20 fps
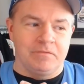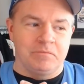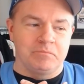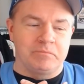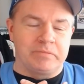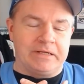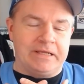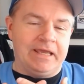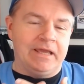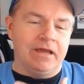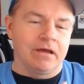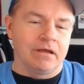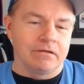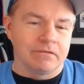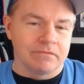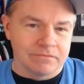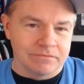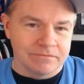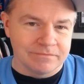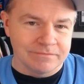But again,
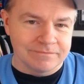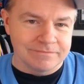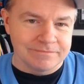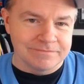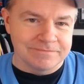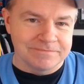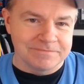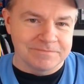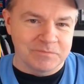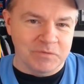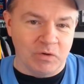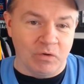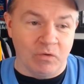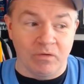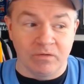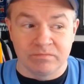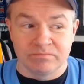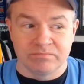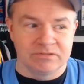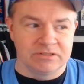the
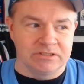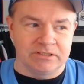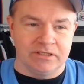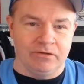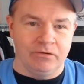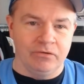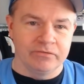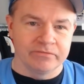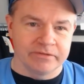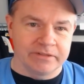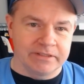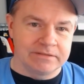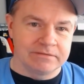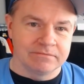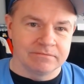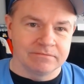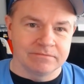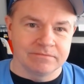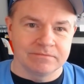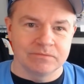whole just get over
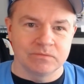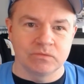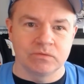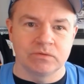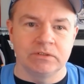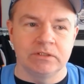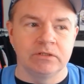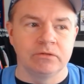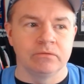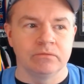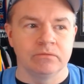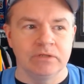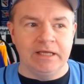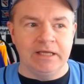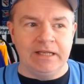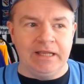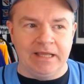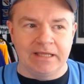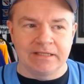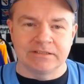it.
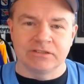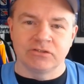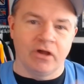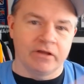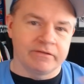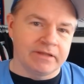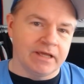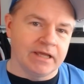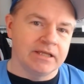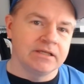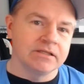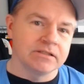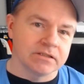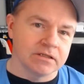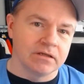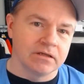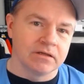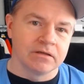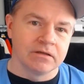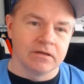It's not that
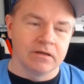easy.